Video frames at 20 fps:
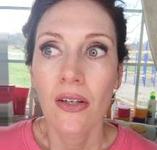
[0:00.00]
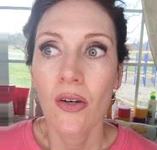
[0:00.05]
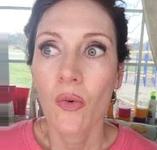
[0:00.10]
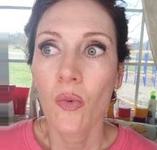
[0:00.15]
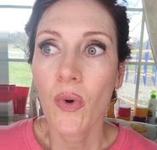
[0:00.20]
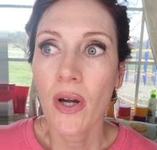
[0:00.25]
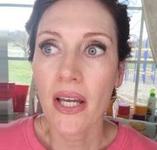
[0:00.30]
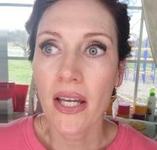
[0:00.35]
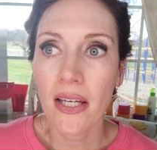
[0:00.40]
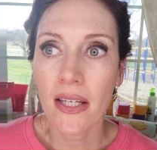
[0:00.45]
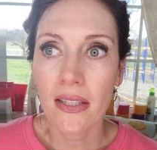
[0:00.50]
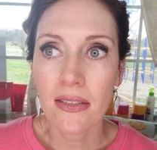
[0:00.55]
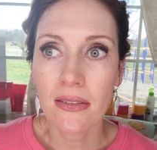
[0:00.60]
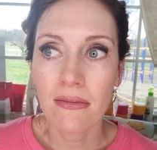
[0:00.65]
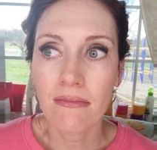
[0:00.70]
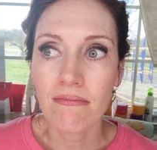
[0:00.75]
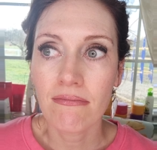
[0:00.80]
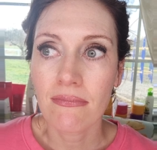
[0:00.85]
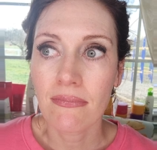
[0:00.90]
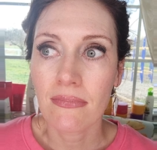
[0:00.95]

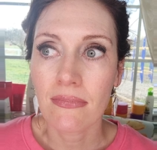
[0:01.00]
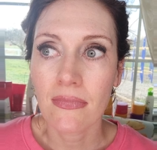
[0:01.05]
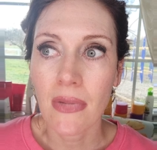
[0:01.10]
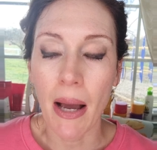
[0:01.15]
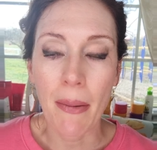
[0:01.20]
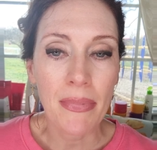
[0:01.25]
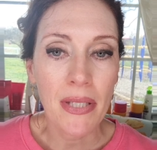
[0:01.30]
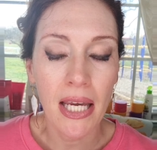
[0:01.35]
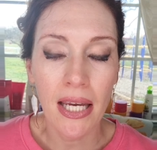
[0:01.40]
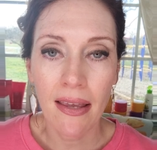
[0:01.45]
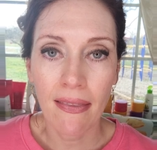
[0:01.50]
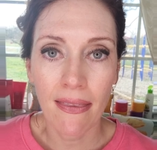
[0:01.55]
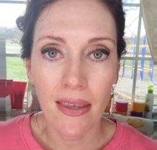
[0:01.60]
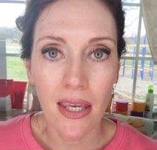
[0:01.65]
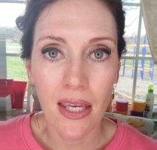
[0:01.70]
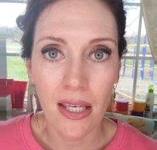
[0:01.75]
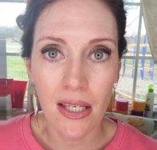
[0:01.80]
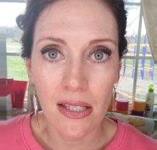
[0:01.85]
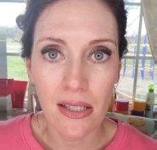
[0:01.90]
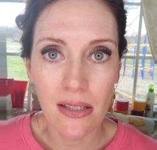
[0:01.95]
when I'm taking the
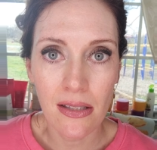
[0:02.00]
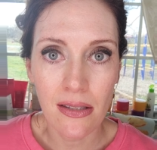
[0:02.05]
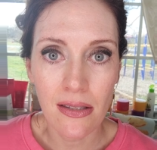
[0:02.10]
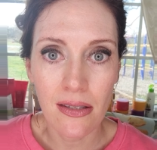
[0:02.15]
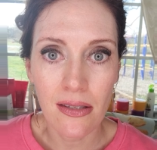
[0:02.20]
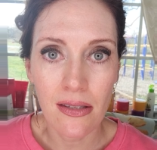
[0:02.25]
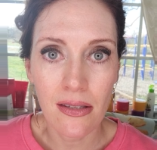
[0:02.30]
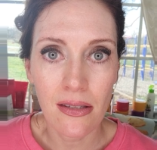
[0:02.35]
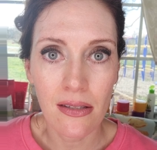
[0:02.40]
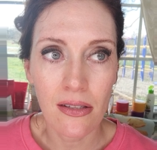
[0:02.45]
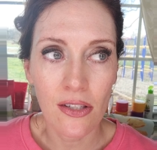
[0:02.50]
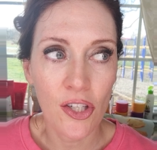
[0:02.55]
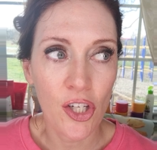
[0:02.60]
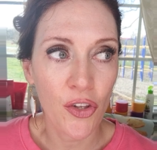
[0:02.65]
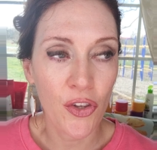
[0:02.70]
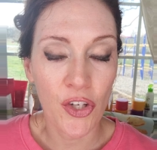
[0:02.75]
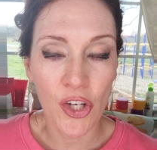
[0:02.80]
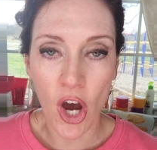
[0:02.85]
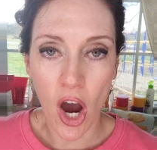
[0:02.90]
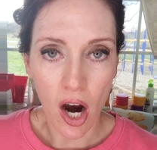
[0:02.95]
kids to
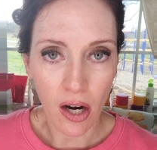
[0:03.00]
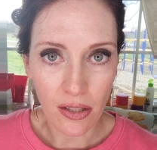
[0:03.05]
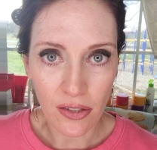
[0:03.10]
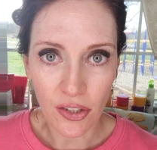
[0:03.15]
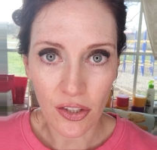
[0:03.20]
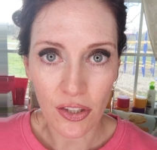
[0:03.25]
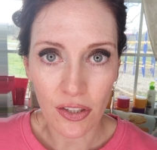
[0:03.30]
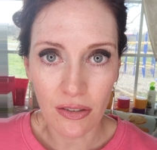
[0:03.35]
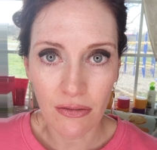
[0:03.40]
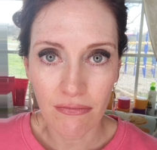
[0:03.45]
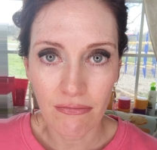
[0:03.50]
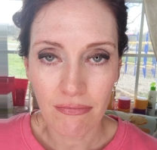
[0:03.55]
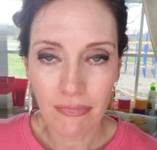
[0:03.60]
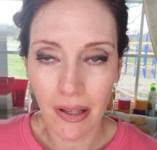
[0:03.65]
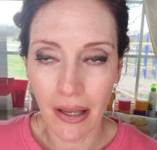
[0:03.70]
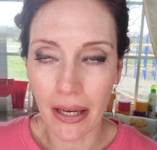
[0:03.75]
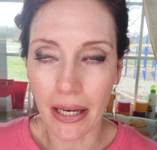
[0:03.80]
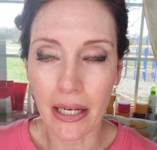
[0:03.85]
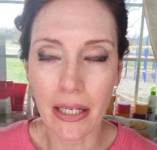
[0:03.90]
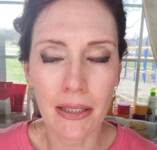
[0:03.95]
the doctor,
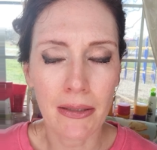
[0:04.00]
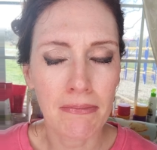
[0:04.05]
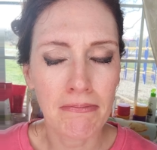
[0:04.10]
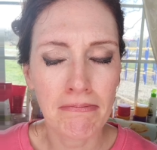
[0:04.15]
like